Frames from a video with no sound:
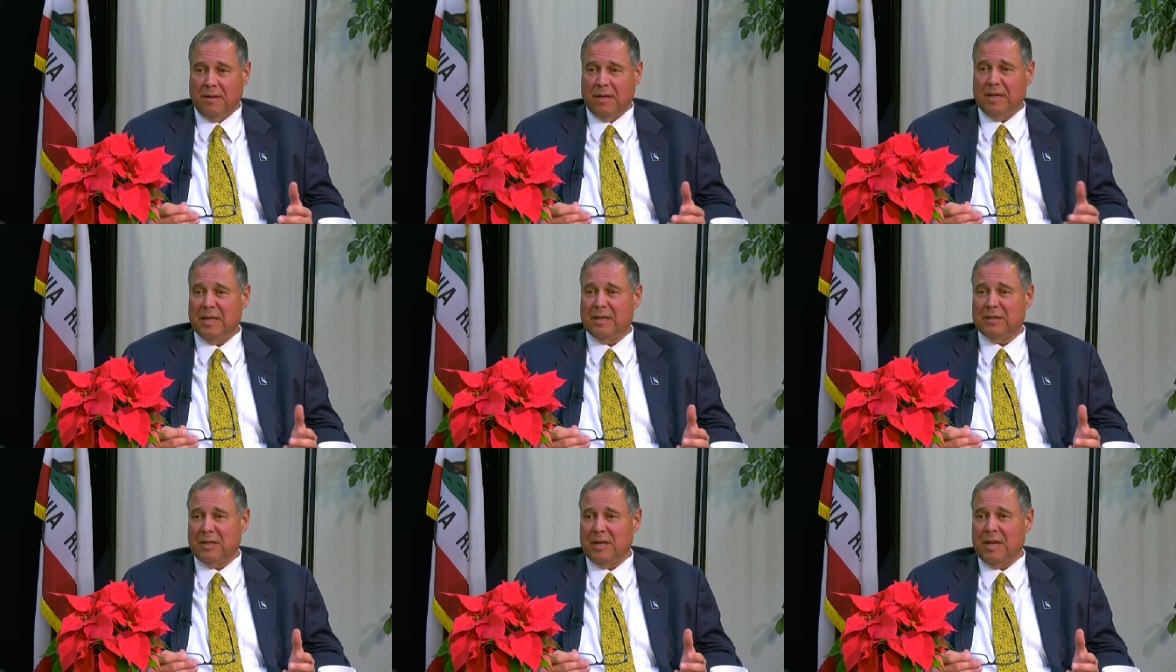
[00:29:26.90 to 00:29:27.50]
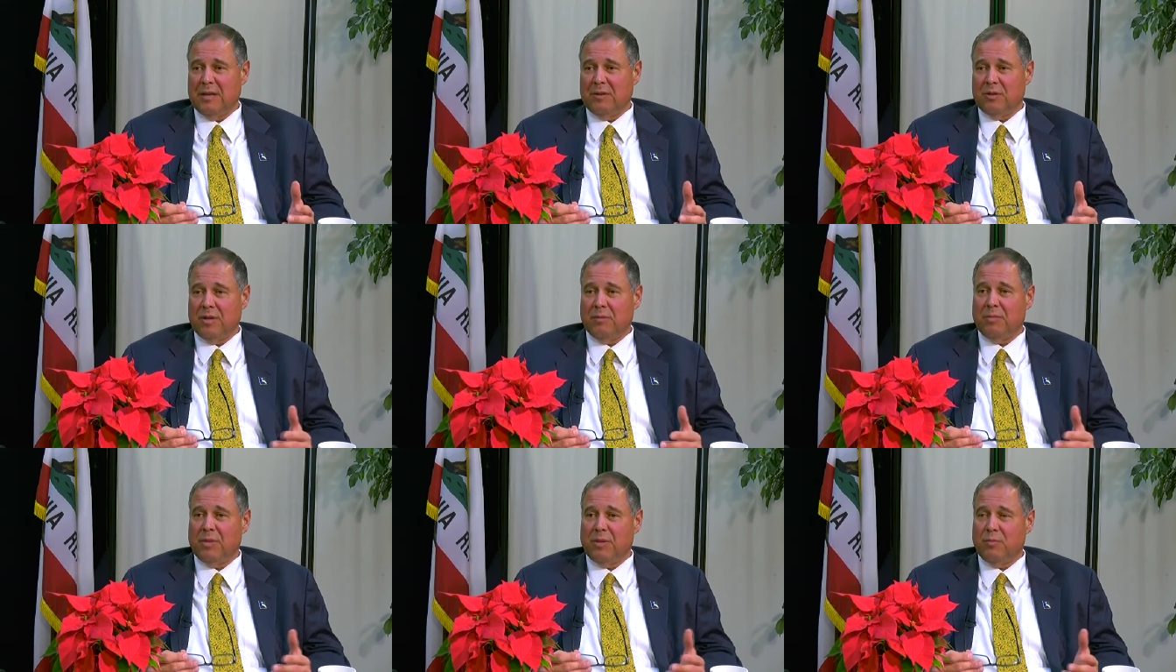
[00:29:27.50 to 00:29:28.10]
a
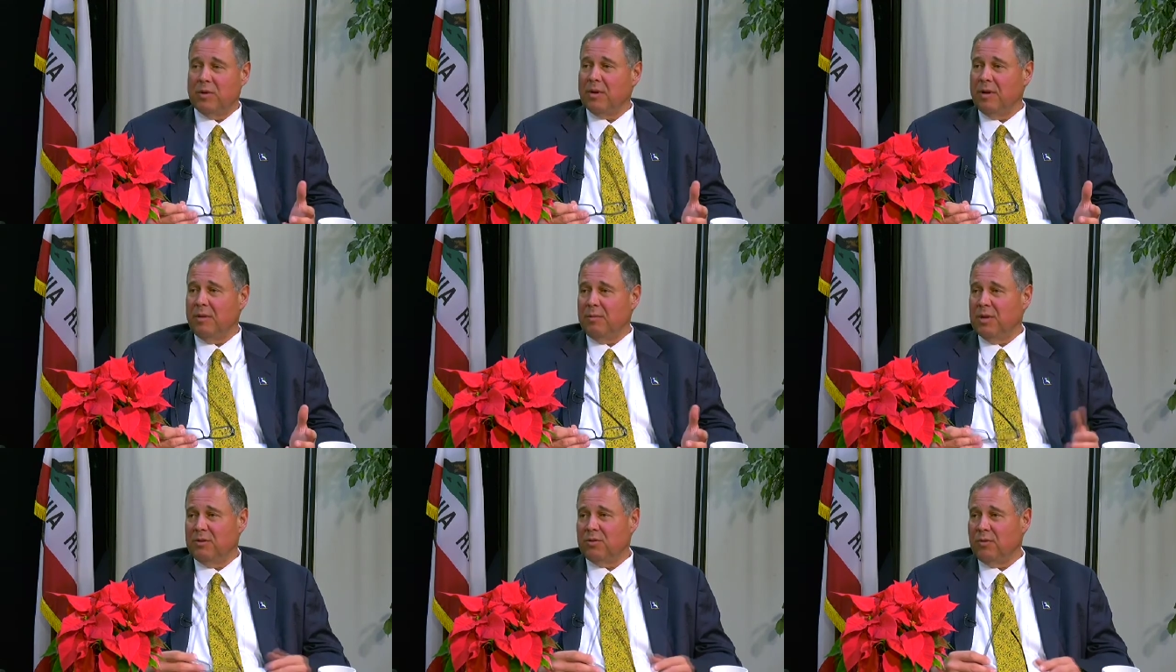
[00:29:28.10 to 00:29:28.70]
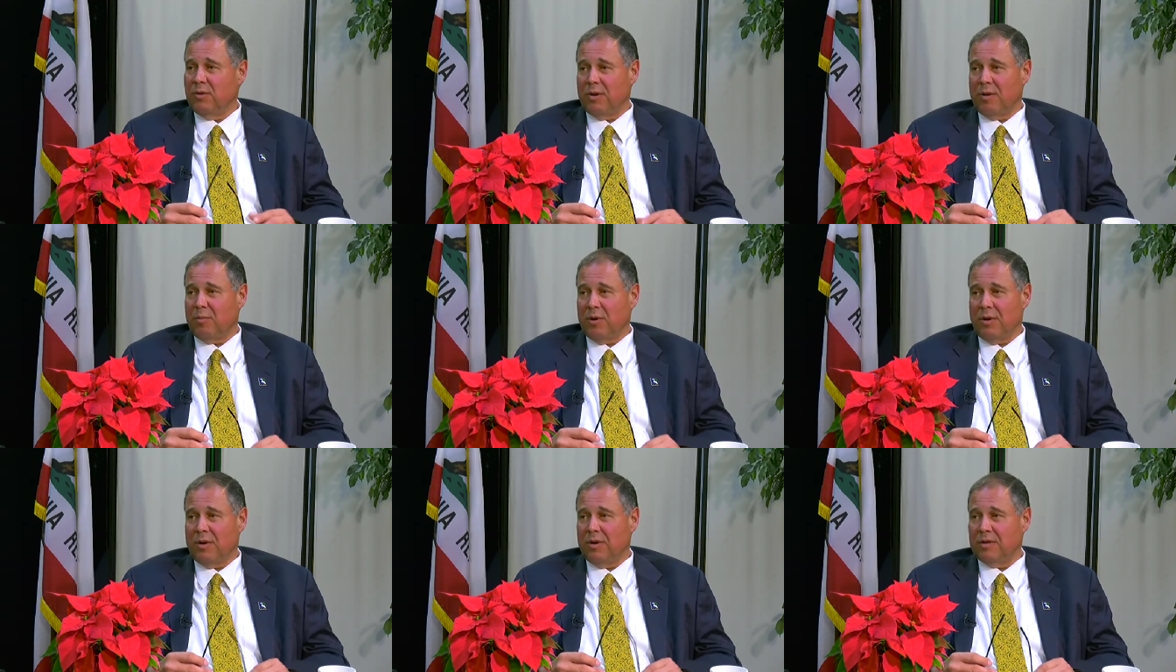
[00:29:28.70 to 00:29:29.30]
destination and people come and enjoy our
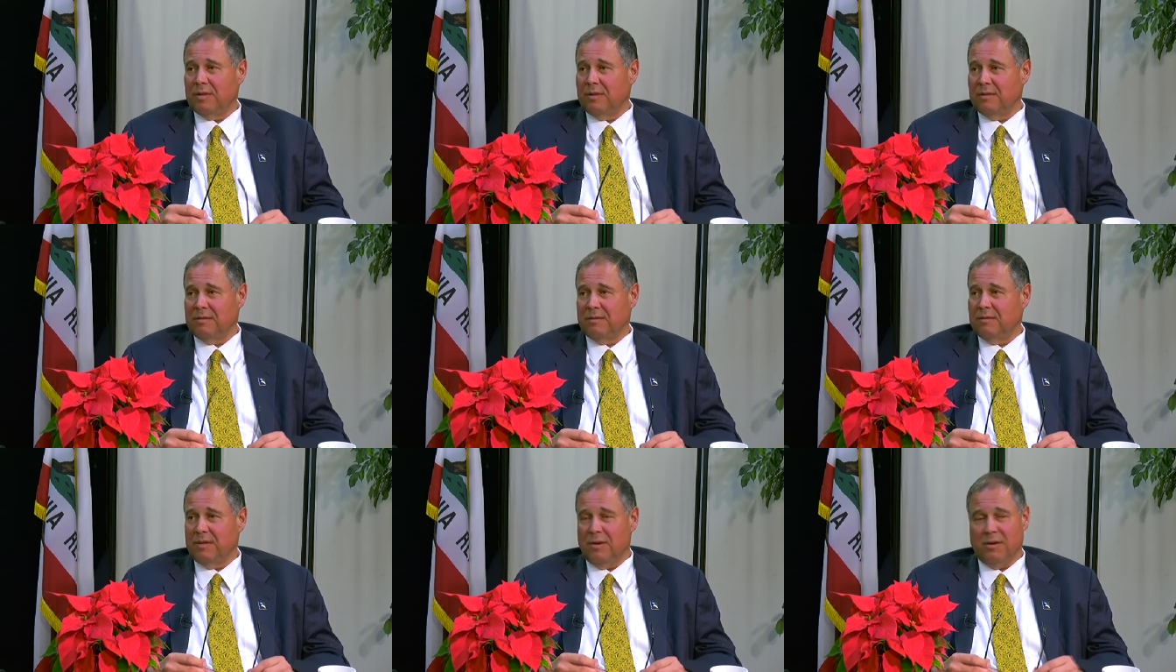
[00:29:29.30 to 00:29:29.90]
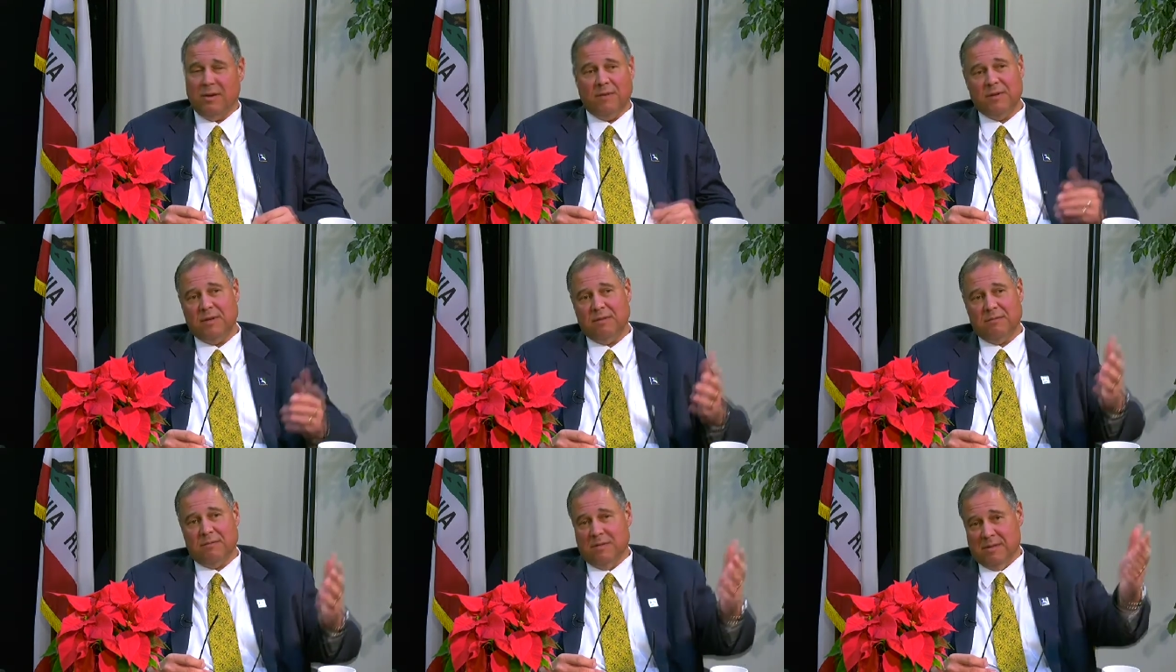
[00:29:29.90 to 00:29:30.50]
parks and, you know,
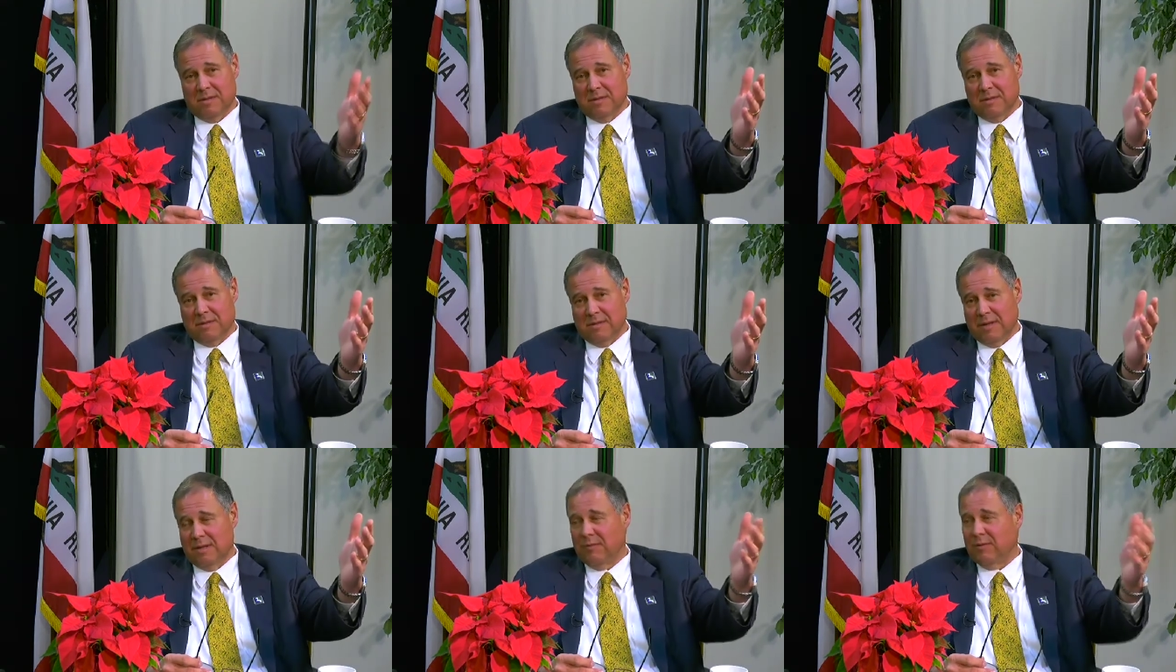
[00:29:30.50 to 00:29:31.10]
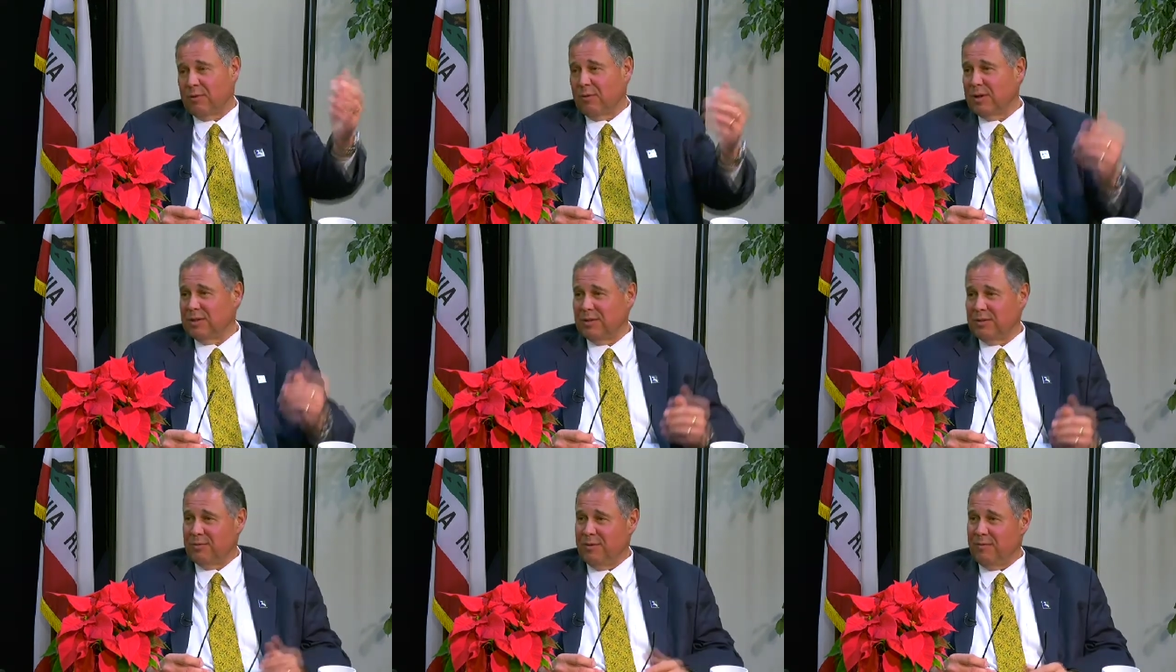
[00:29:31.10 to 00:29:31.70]
even I live
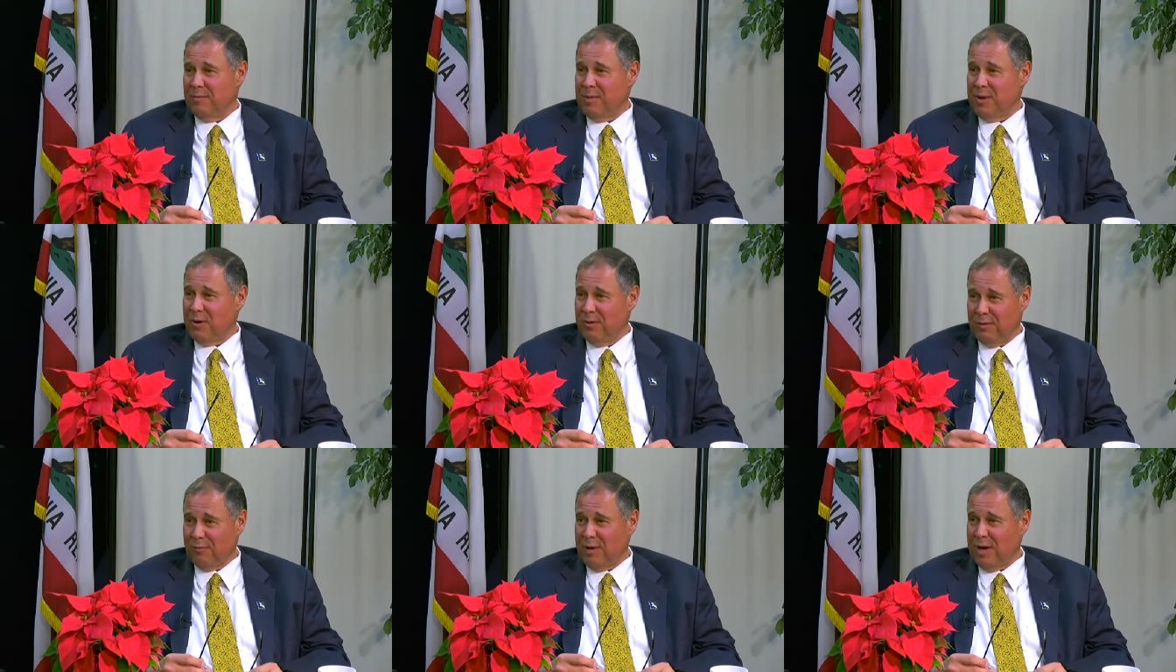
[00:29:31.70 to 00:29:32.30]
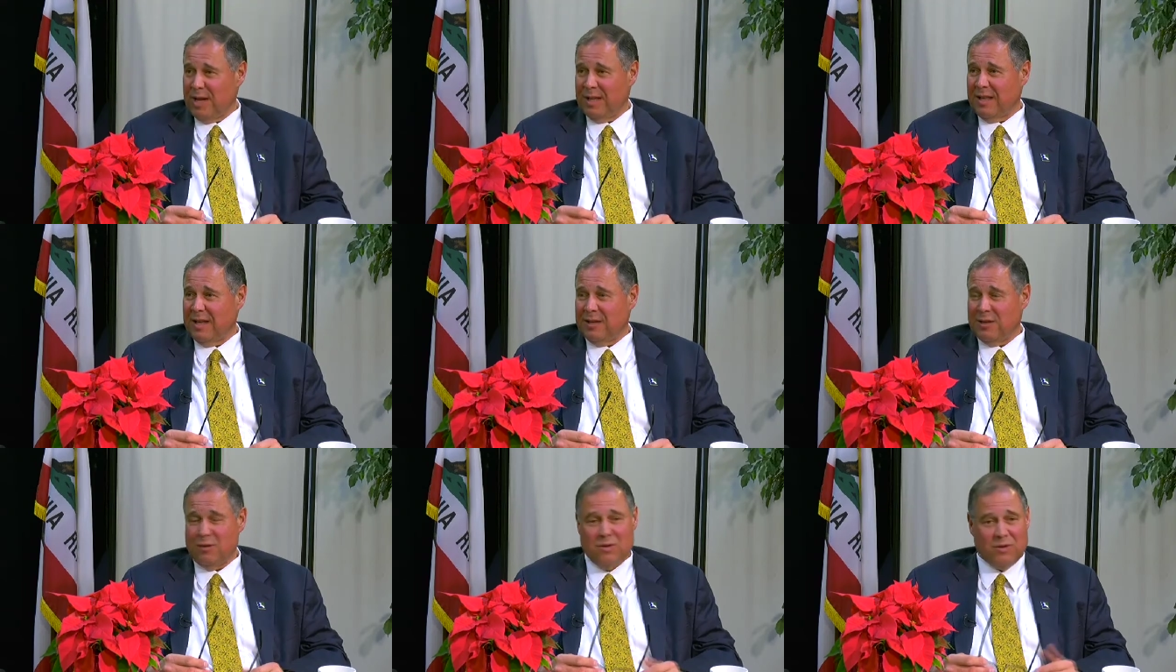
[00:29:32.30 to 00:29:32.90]
across the street from Marilyn Ryan, right. like you.